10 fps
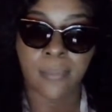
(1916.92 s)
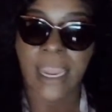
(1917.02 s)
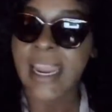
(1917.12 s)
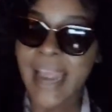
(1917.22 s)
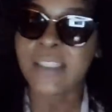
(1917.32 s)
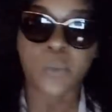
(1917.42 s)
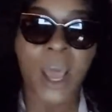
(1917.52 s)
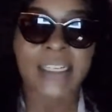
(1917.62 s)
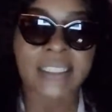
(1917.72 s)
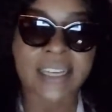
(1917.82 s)
And that's why
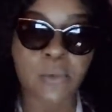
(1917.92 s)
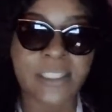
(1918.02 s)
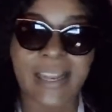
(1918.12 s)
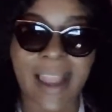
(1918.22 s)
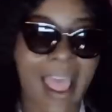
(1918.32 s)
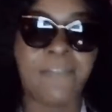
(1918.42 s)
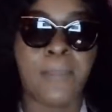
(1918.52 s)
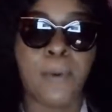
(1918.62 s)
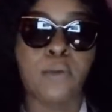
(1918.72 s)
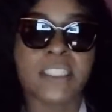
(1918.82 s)
the shit was
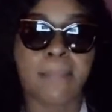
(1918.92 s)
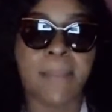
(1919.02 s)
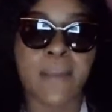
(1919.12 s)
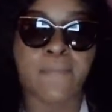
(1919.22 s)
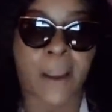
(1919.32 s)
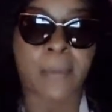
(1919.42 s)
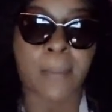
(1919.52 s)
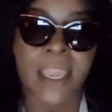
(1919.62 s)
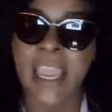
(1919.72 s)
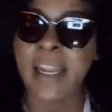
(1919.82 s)
laughable to me from the
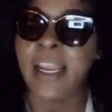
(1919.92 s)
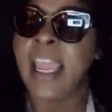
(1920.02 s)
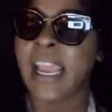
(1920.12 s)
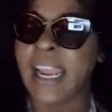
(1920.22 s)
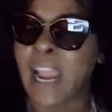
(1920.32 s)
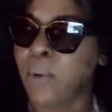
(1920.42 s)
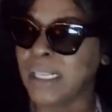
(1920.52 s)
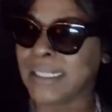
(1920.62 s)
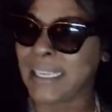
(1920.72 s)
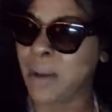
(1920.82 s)
beginning. And they want
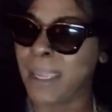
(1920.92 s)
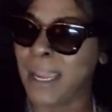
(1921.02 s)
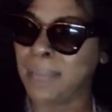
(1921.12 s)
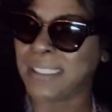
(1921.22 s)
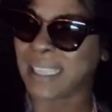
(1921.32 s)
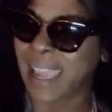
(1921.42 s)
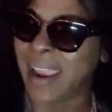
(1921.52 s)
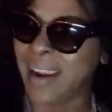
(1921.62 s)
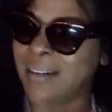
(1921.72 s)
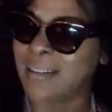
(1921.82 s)
to tell me I'm
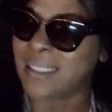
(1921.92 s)
scared.